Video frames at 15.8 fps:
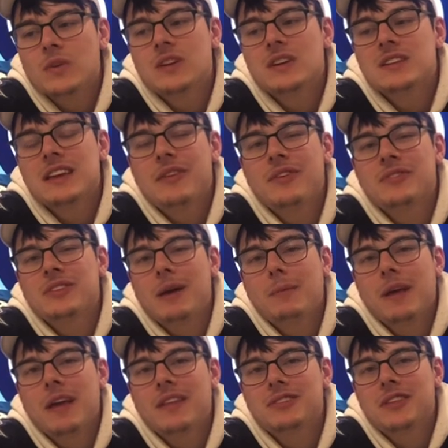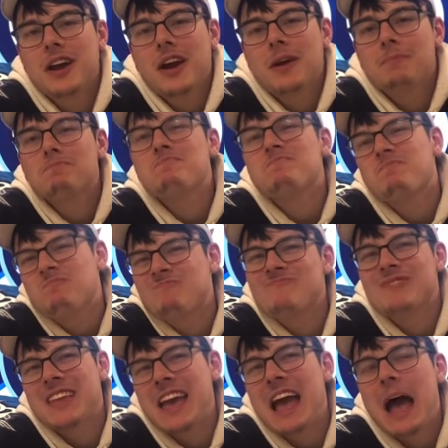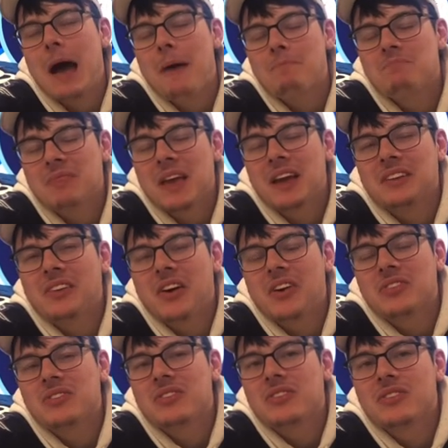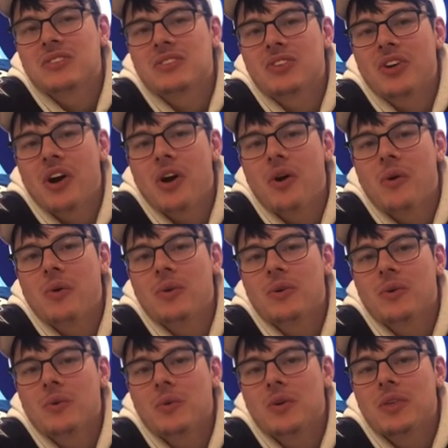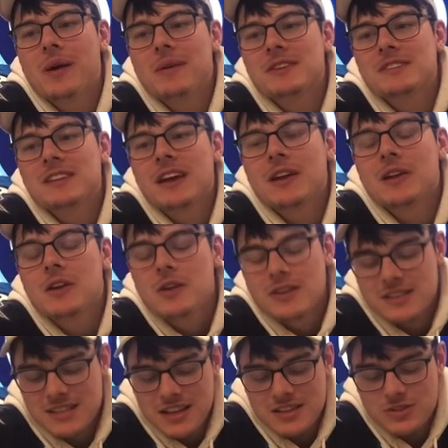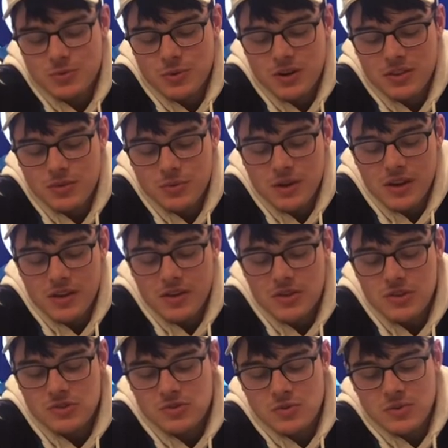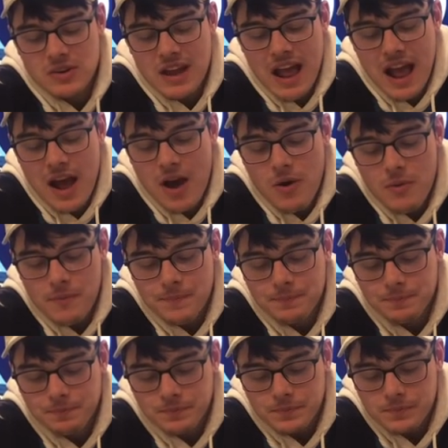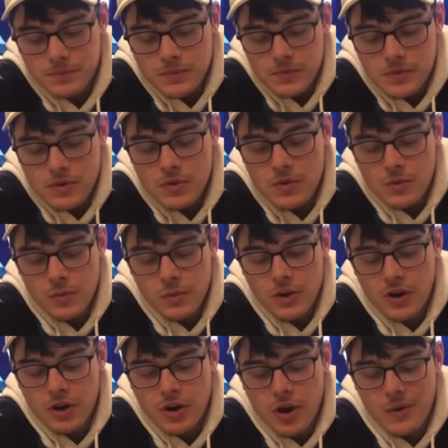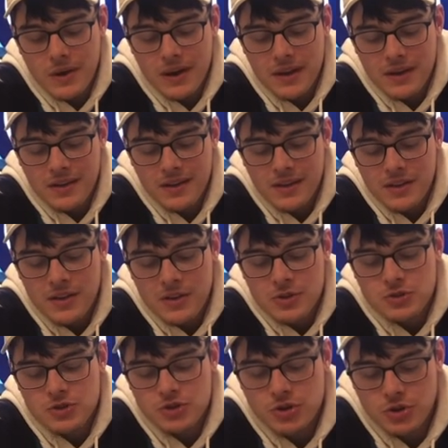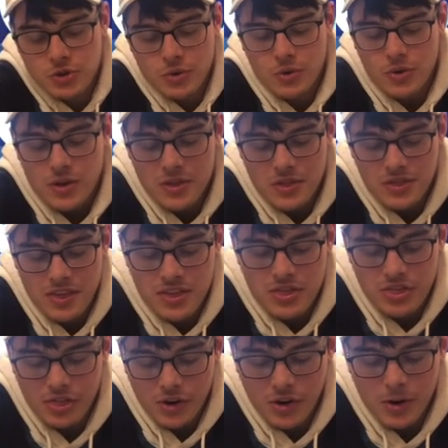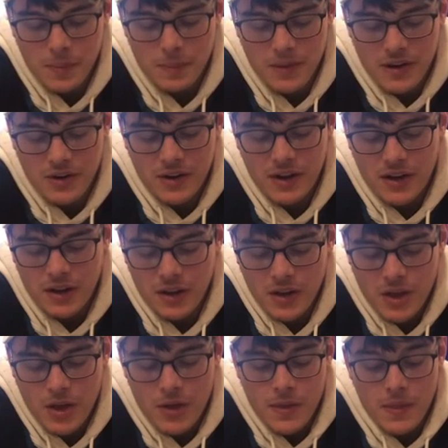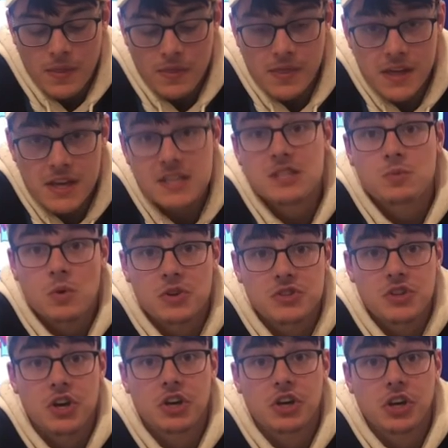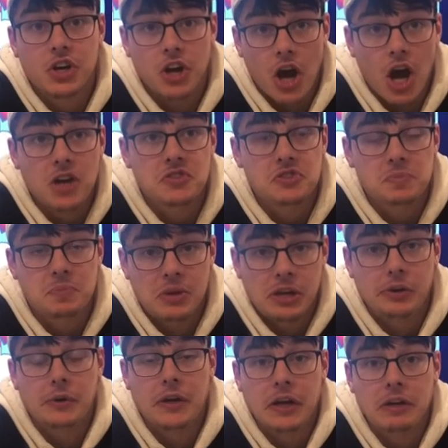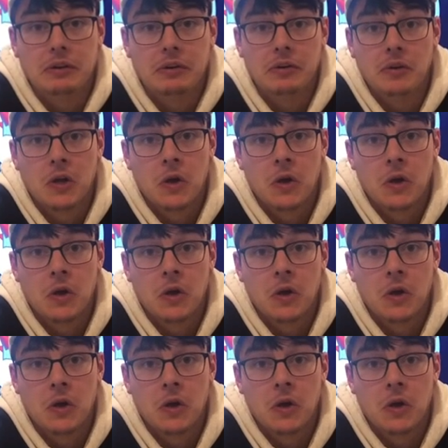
does he have enough time to get there? Yeah, yeah, he does. So, with that being said, it stays three to three. So now we are going to the third period. This was the Canucks period.